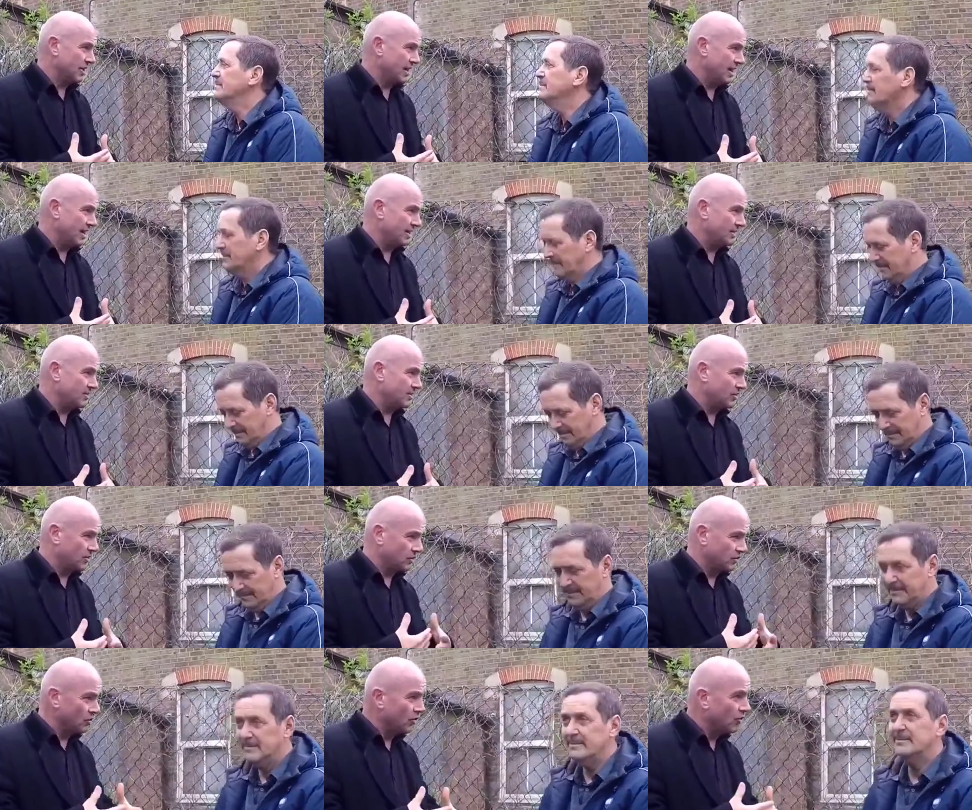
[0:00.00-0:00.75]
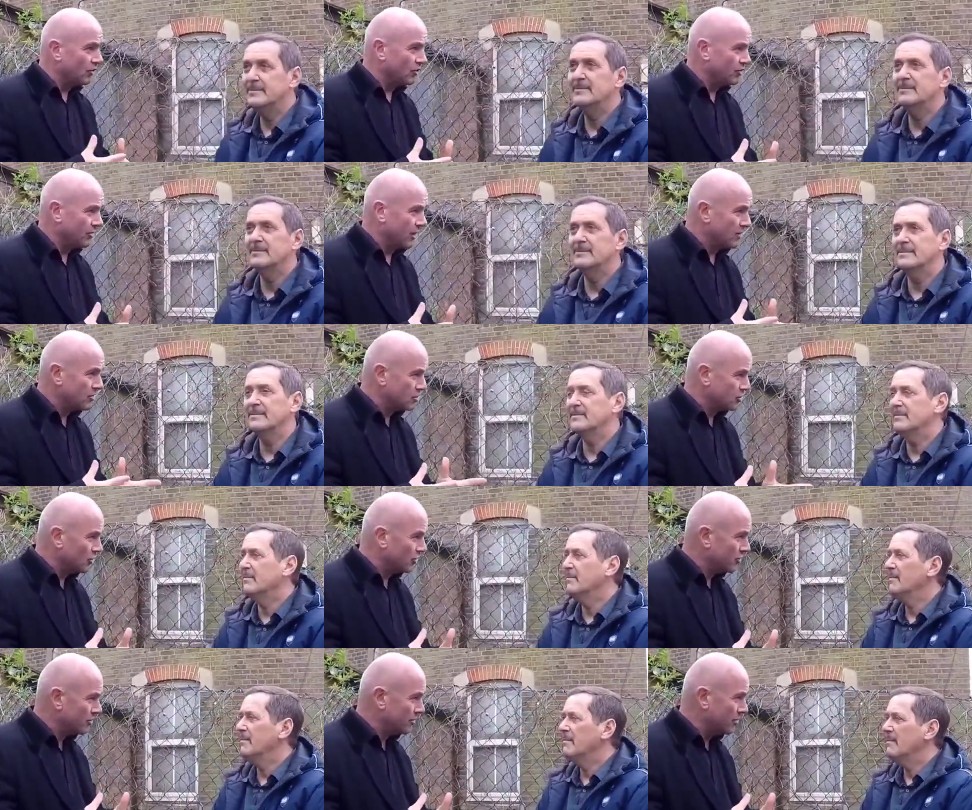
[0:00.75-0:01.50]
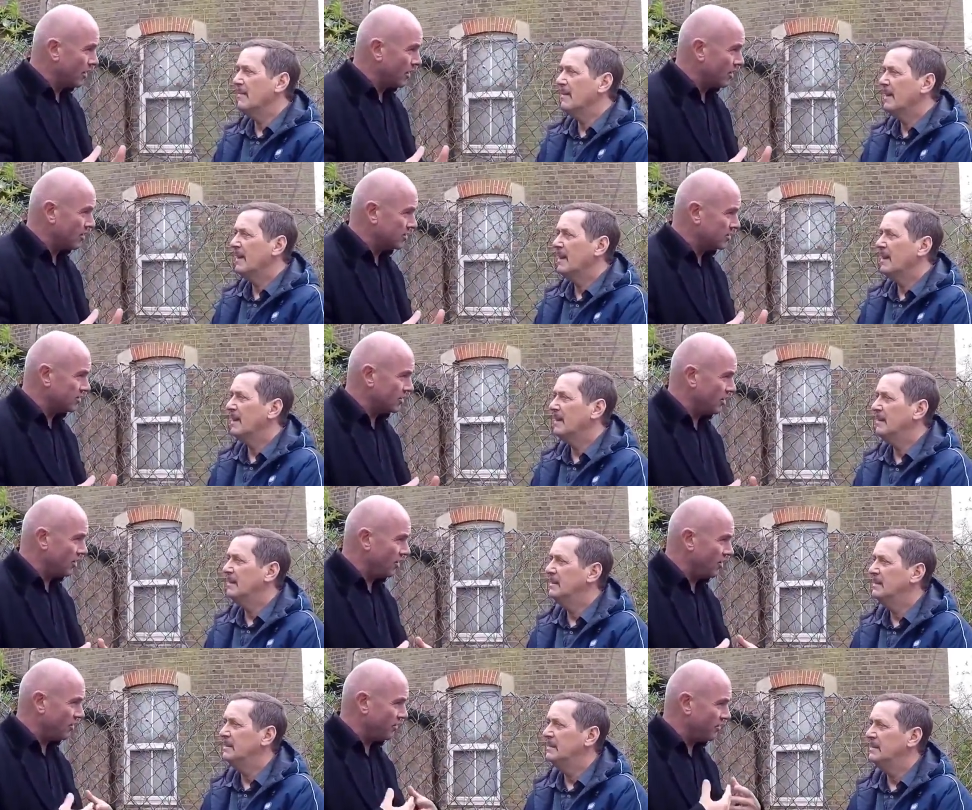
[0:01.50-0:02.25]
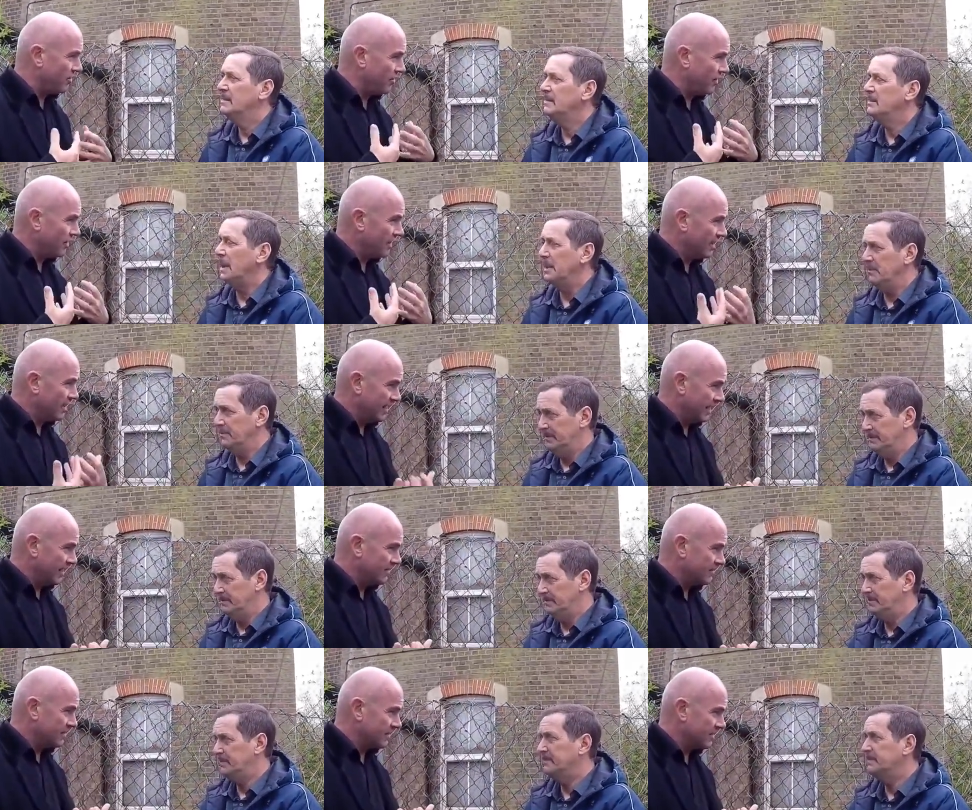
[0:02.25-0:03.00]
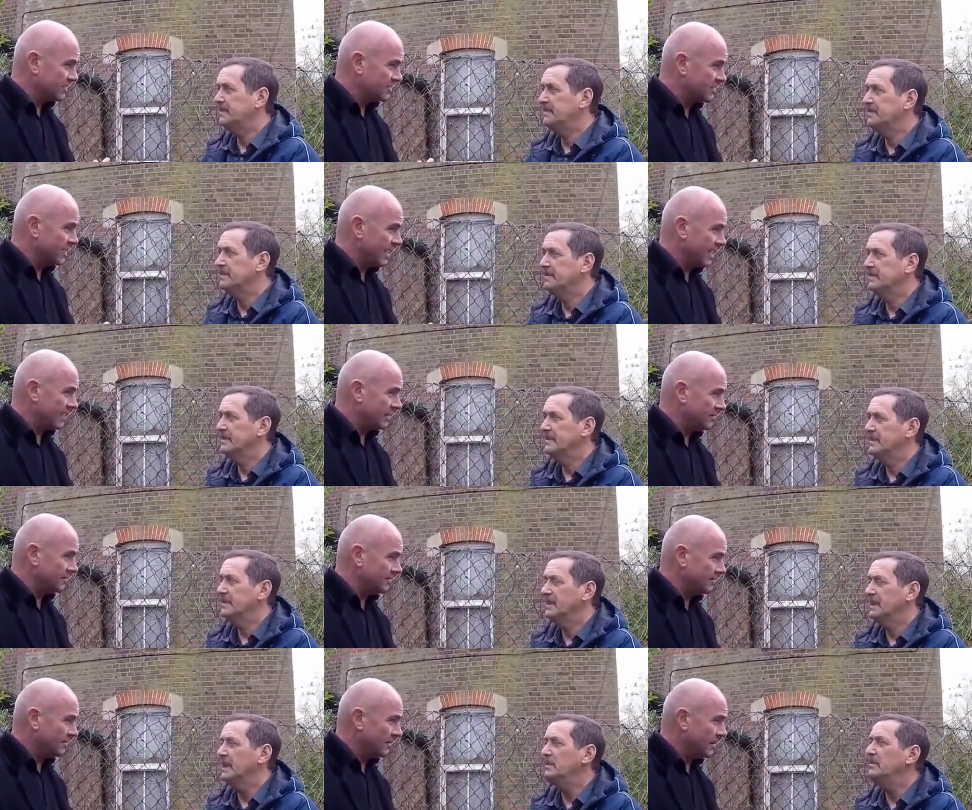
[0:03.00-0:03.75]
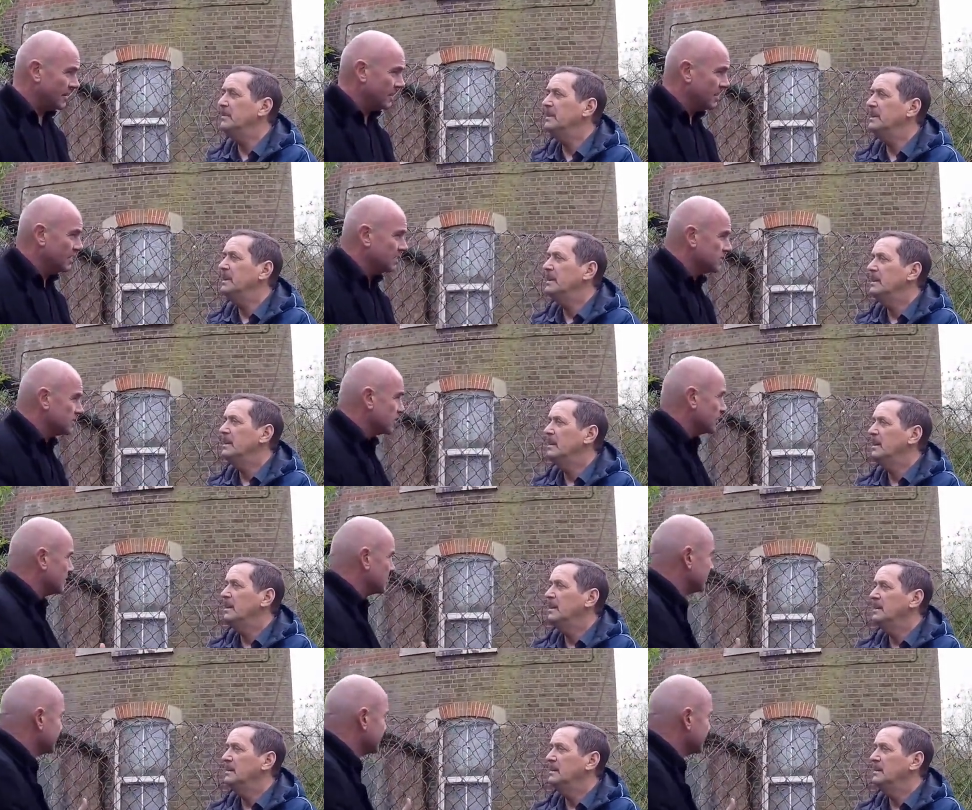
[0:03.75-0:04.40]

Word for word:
Speaker 1: uh, to the north, most northern part of right. Leavesden Asylum. Yep. So we're